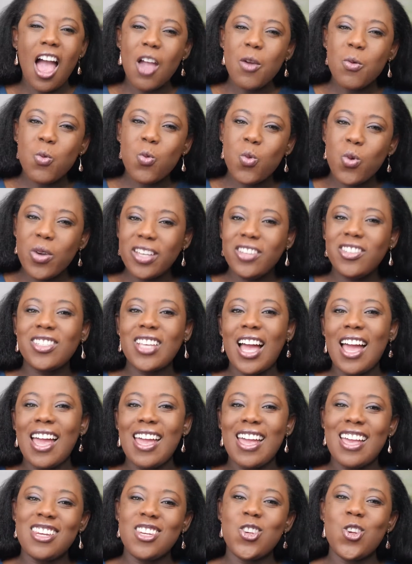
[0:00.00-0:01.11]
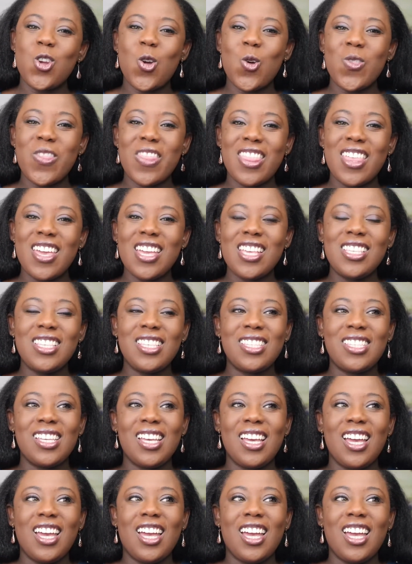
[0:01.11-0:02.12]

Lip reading: I wish I had known this